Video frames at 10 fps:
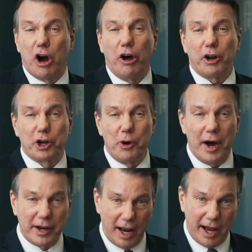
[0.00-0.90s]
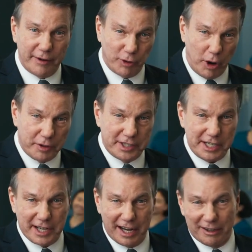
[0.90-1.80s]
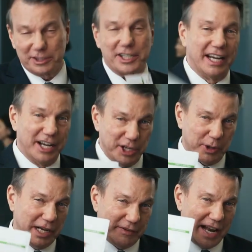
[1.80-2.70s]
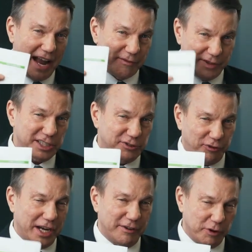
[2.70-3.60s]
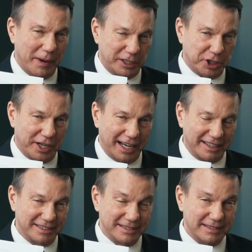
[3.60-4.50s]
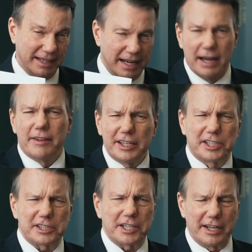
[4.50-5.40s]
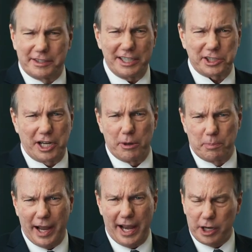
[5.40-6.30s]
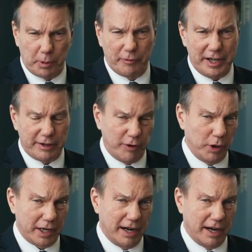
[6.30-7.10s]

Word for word: Call or go online for all the details. You could even have this free information kit. This isn't a discount plan or preventive-only